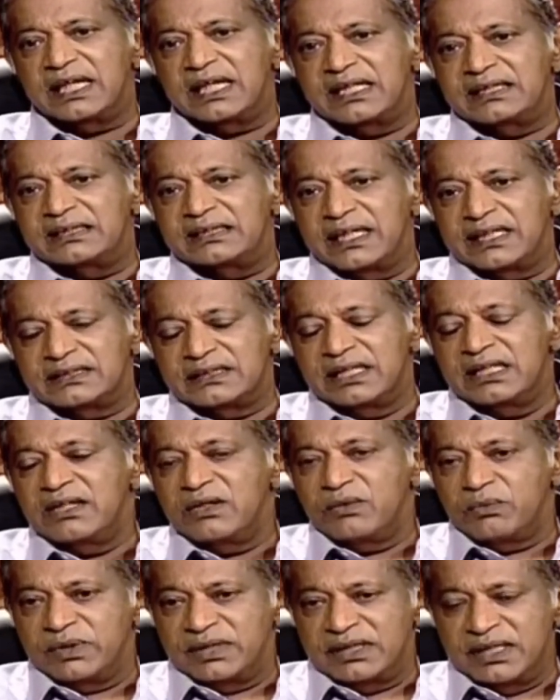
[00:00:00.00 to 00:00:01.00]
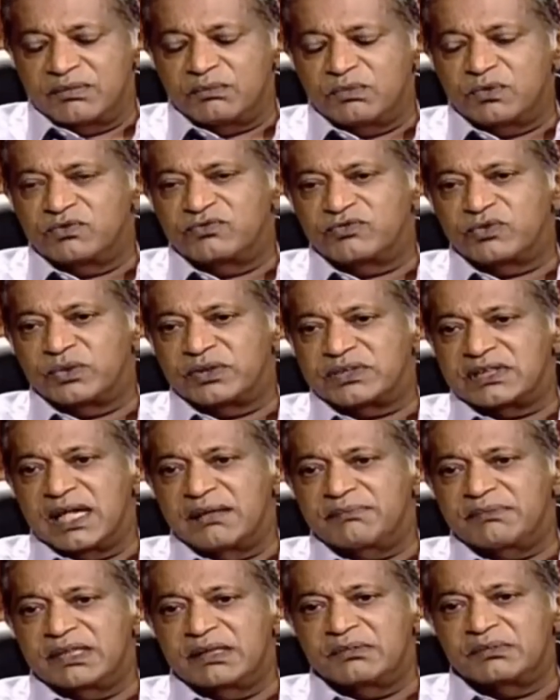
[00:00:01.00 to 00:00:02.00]
and that we then move to a
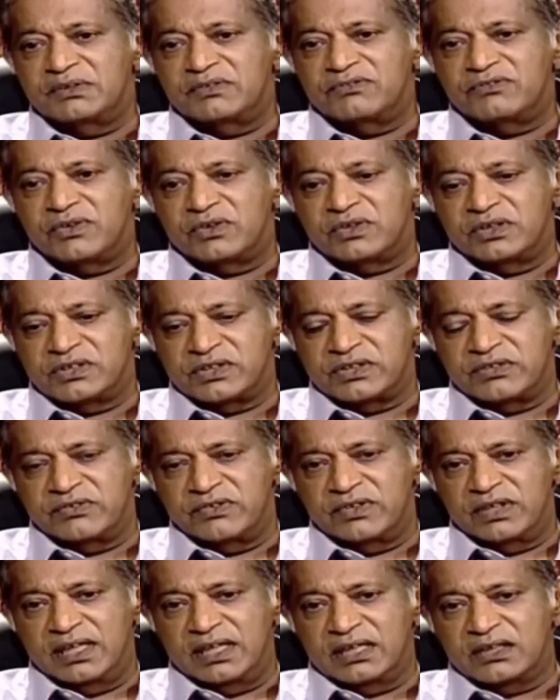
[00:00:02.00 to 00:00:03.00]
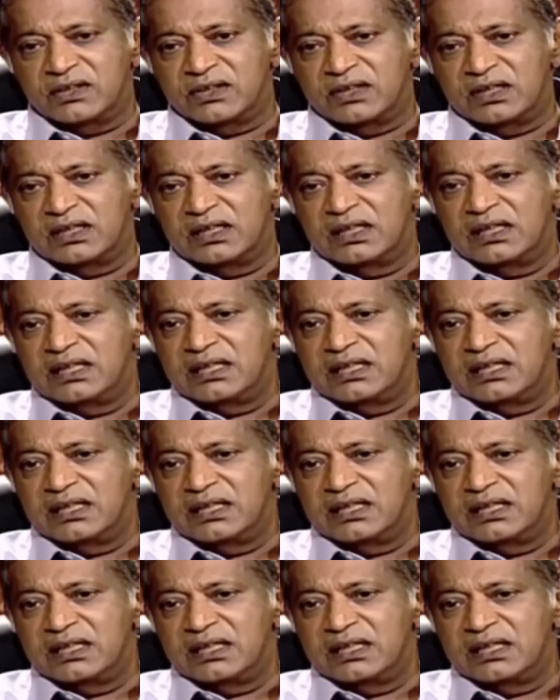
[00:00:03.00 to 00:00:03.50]
timetable for a general election,